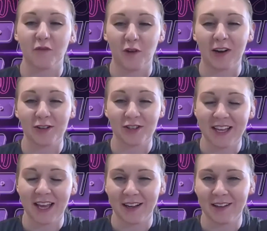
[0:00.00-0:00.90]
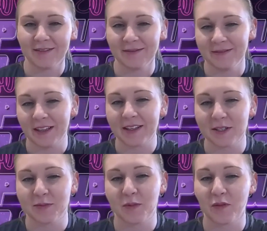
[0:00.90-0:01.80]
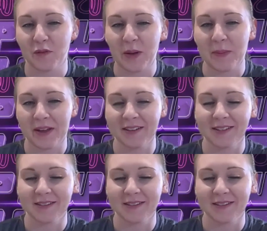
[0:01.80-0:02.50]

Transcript: record setting, I guess is more what I meant.